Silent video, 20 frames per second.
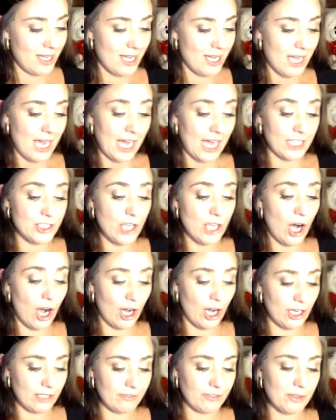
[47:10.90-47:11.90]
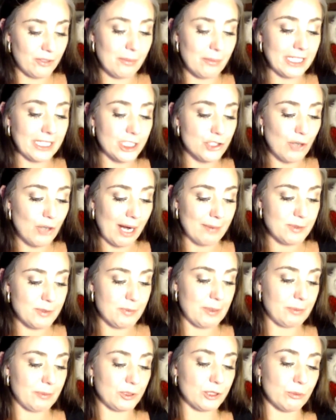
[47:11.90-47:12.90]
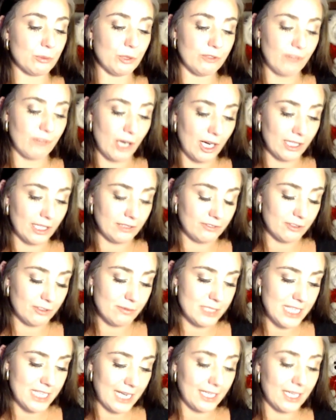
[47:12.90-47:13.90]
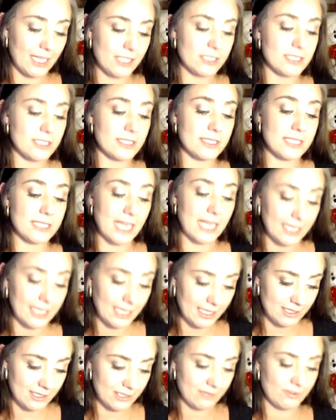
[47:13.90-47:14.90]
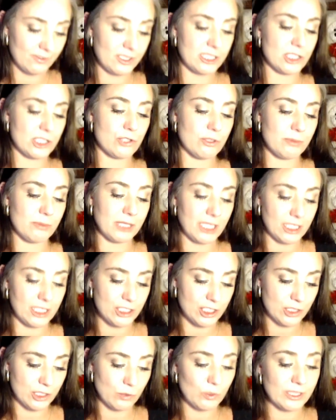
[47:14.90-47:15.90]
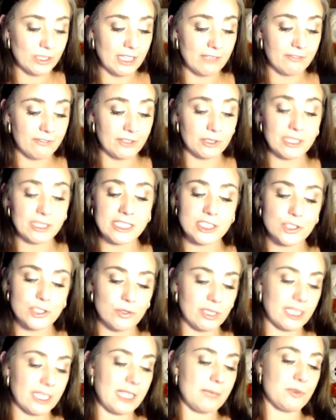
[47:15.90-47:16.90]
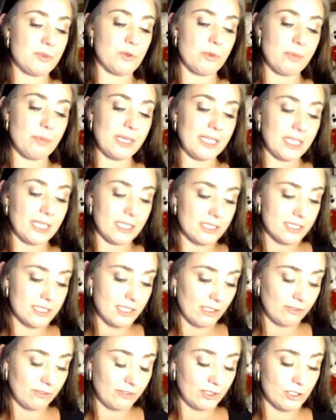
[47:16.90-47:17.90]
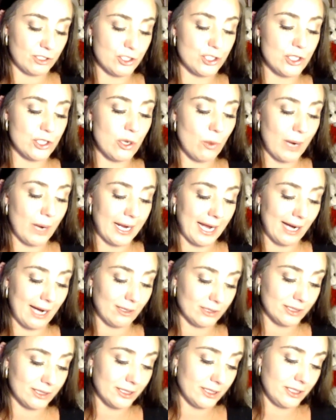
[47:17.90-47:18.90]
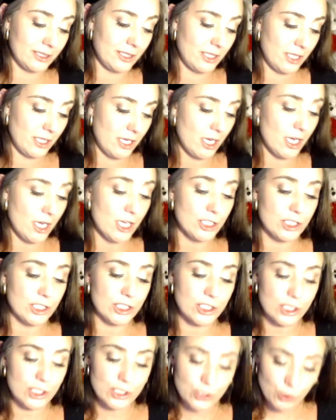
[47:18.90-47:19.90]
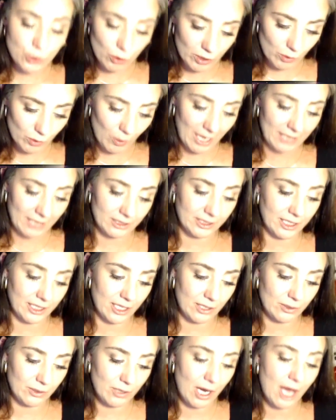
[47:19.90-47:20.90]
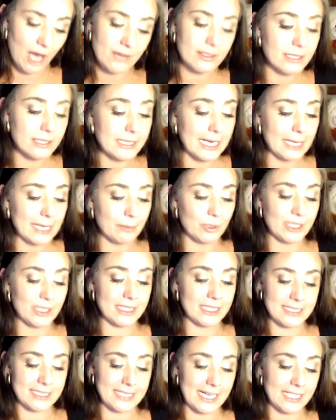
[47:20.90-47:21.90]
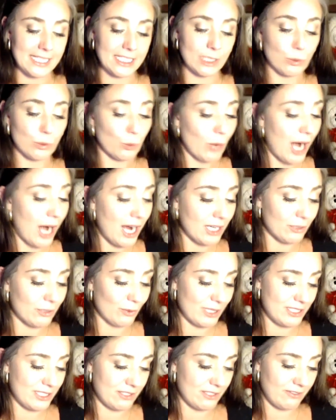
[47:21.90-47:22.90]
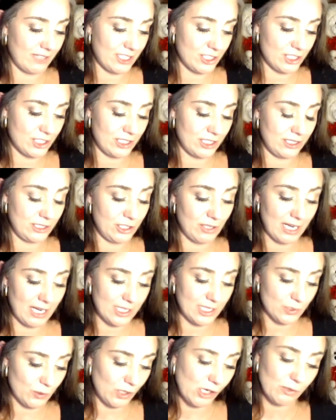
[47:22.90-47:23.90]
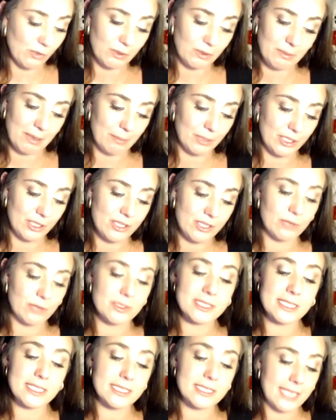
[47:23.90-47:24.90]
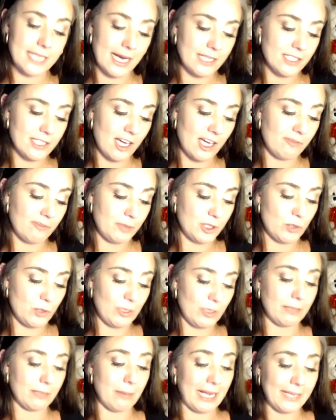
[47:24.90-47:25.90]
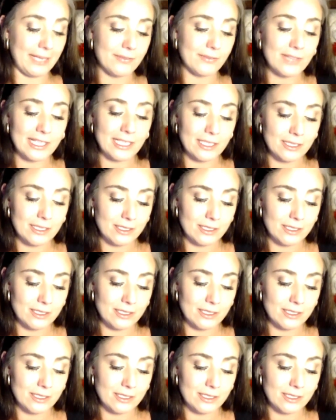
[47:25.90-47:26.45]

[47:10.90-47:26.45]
It's hard for many tribes people to move on from decades and decades of discrimination when they feel history keeps repeating itself and there's no way out. Just a short while ago, on the neighboring Standing Rock Reservation, you guys will all remember, there was a standoff between mainly